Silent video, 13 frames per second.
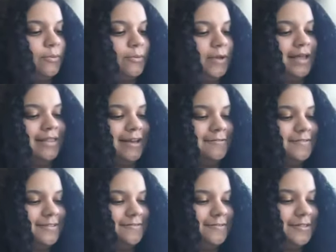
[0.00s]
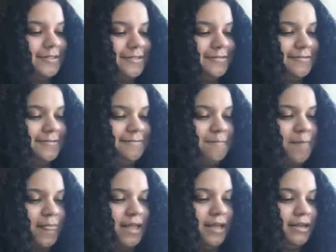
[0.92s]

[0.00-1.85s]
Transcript: Yes, that was the first one.